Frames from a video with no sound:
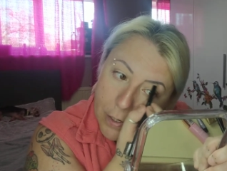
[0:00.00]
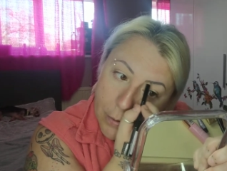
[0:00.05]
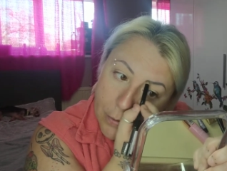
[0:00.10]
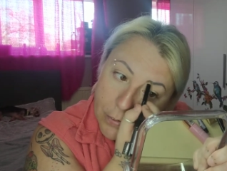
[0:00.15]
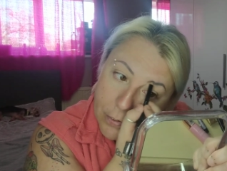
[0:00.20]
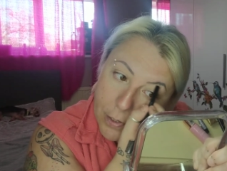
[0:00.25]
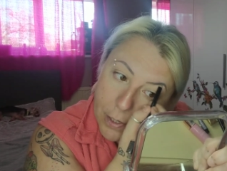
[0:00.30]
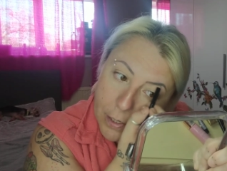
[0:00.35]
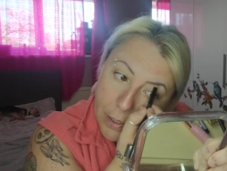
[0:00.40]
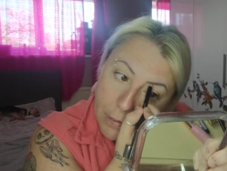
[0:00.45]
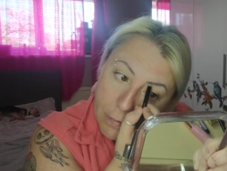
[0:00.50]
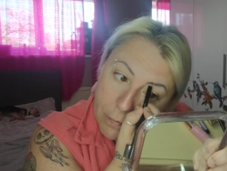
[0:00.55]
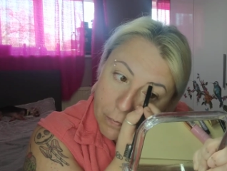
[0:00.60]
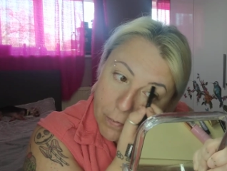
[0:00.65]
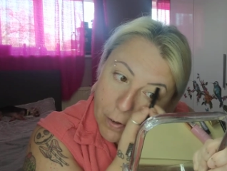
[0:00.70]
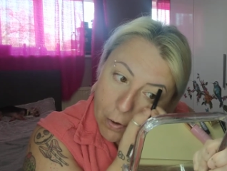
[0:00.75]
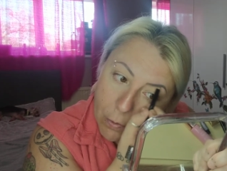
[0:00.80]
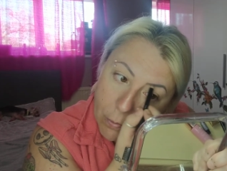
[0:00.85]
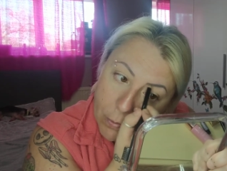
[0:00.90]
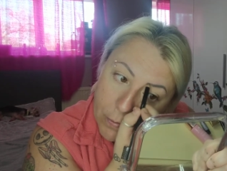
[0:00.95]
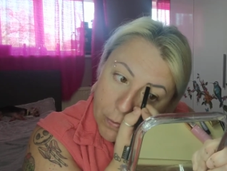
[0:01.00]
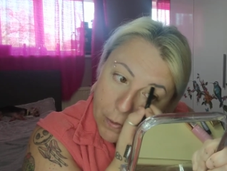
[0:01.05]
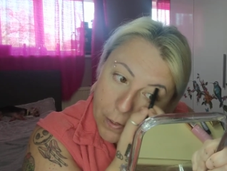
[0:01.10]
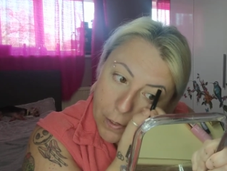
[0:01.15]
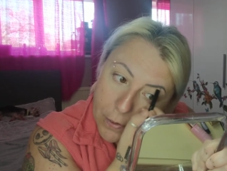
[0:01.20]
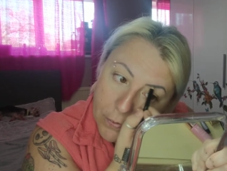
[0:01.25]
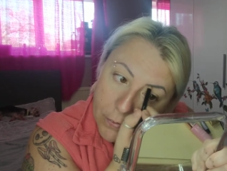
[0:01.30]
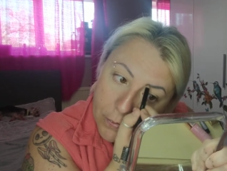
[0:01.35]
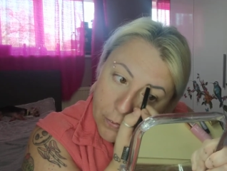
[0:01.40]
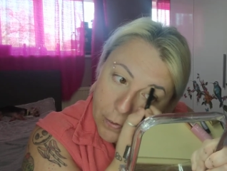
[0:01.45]
skill involved with
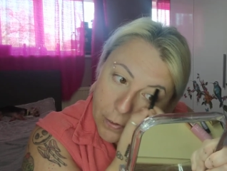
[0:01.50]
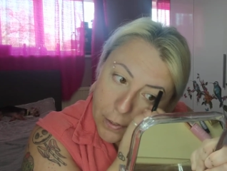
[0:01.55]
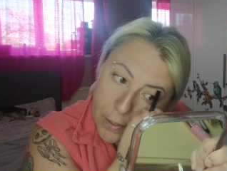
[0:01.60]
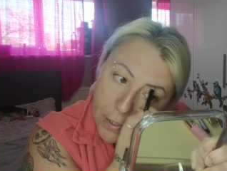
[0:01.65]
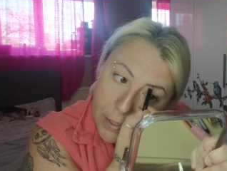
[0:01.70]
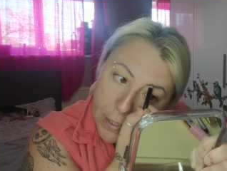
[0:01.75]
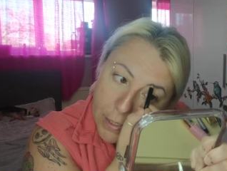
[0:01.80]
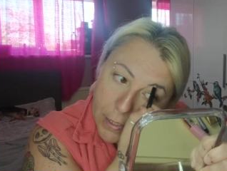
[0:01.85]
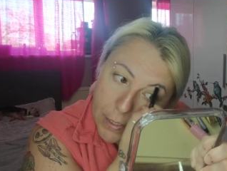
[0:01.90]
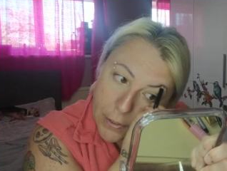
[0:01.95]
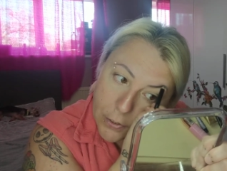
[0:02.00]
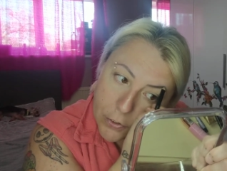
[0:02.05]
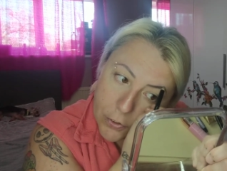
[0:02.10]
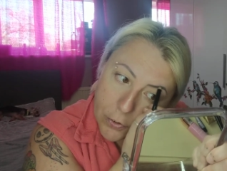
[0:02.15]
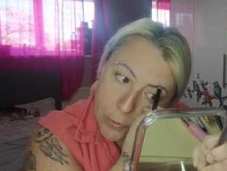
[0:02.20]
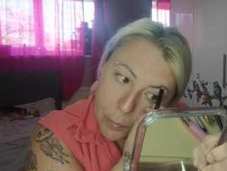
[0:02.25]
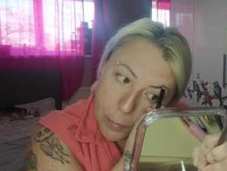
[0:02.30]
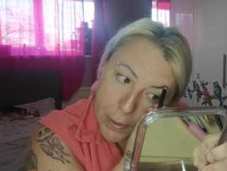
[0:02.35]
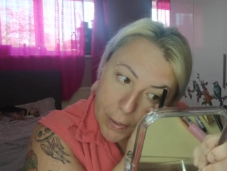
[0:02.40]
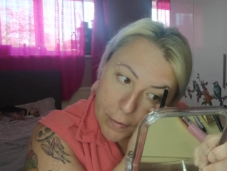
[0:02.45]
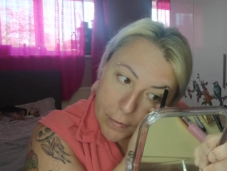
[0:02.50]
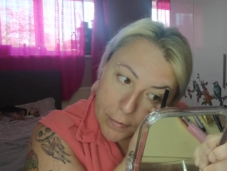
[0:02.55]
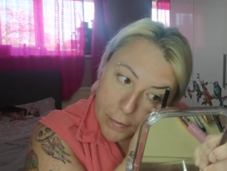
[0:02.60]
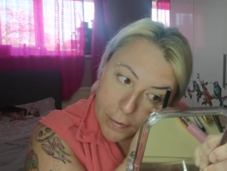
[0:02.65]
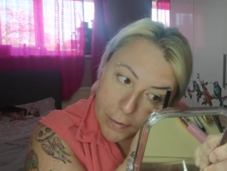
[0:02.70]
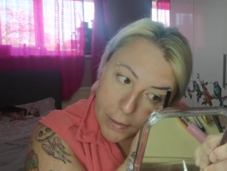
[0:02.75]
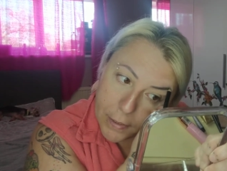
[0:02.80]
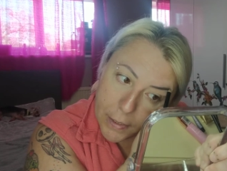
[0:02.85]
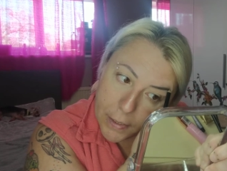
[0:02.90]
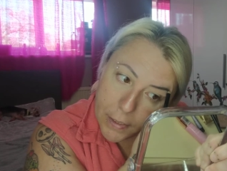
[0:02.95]
this. It's just
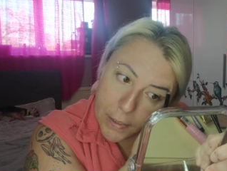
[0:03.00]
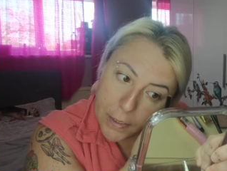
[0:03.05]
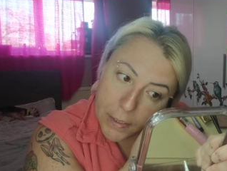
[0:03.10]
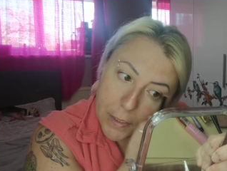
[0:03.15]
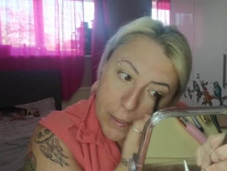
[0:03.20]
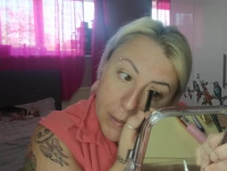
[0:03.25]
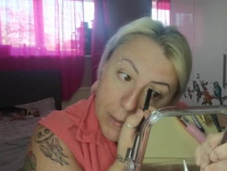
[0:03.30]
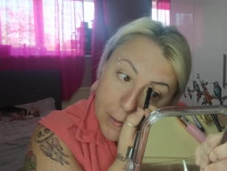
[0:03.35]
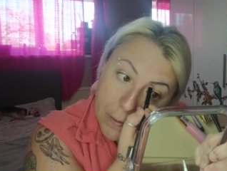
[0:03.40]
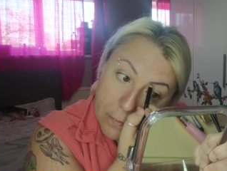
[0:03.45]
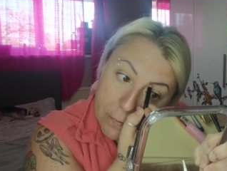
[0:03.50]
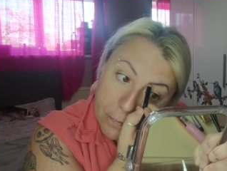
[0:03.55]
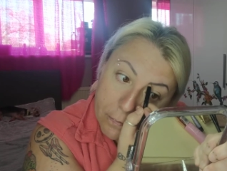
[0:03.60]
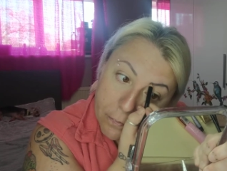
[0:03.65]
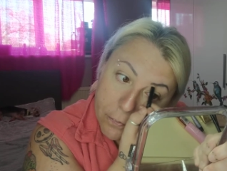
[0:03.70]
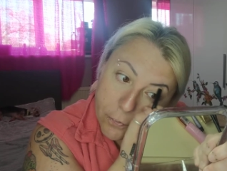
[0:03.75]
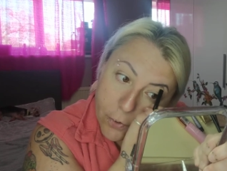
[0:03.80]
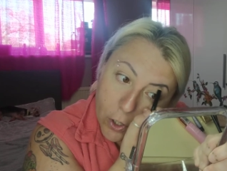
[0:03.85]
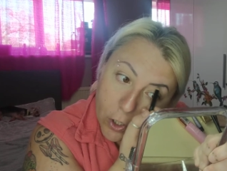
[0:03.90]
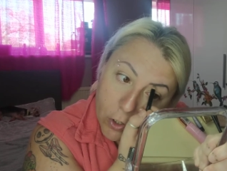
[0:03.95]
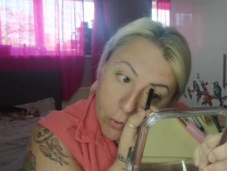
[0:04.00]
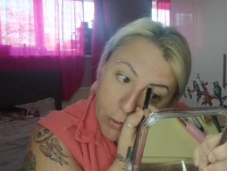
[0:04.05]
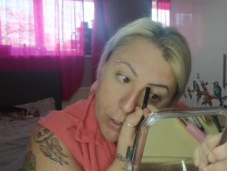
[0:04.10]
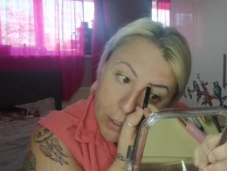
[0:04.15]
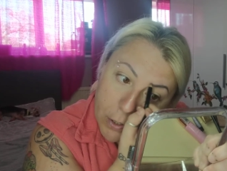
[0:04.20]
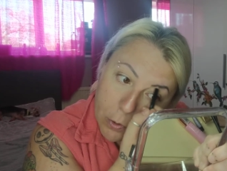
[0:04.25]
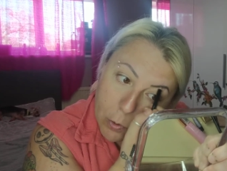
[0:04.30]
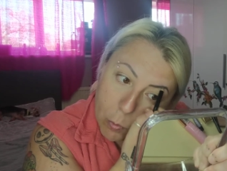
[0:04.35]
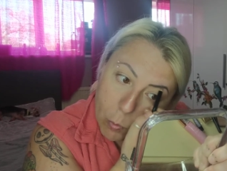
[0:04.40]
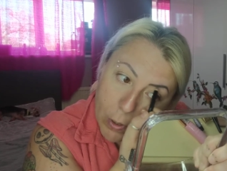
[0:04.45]
basically
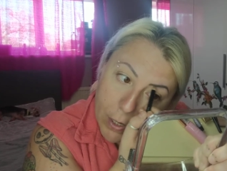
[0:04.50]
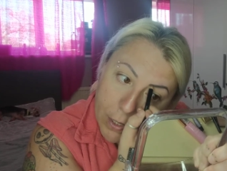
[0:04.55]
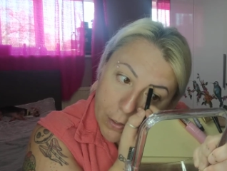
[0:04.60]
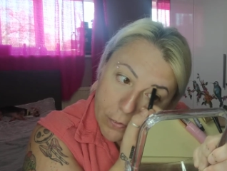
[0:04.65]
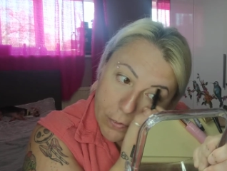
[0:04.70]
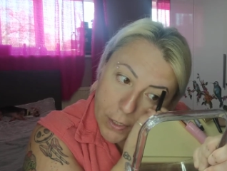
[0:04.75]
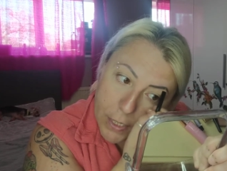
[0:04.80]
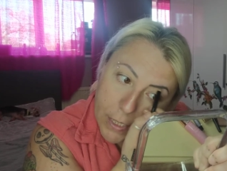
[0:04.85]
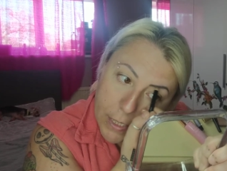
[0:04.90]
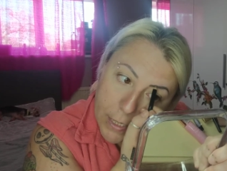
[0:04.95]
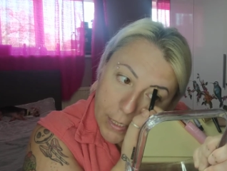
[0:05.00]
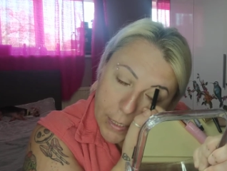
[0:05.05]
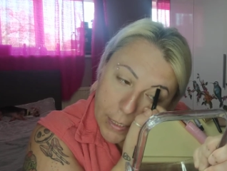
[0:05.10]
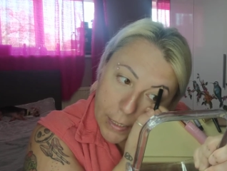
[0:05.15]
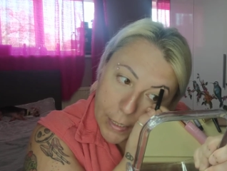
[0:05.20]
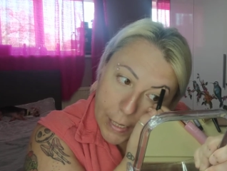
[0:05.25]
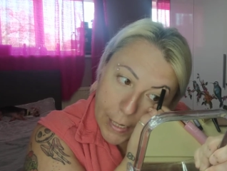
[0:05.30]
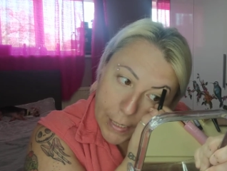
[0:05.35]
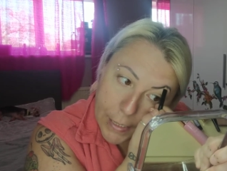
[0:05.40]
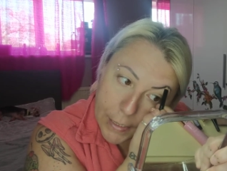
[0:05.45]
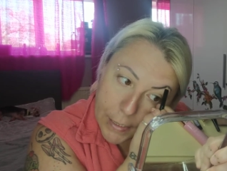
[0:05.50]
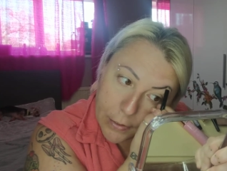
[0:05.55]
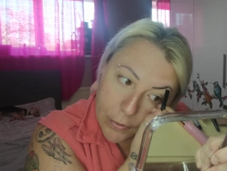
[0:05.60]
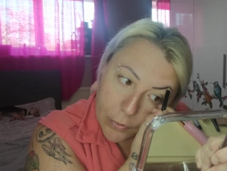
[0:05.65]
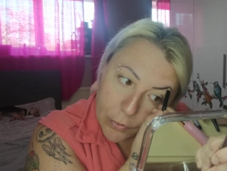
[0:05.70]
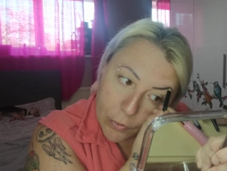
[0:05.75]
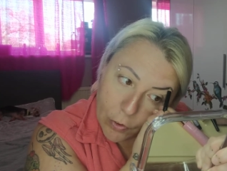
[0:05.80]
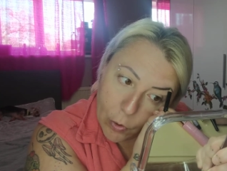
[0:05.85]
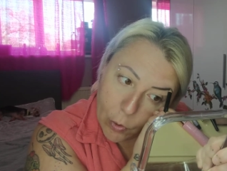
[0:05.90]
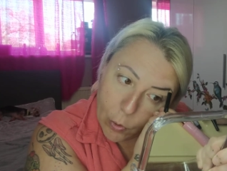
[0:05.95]
following where the line
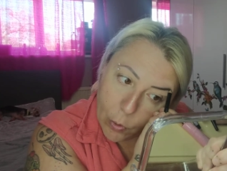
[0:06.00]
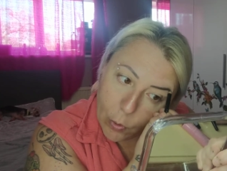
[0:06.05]
is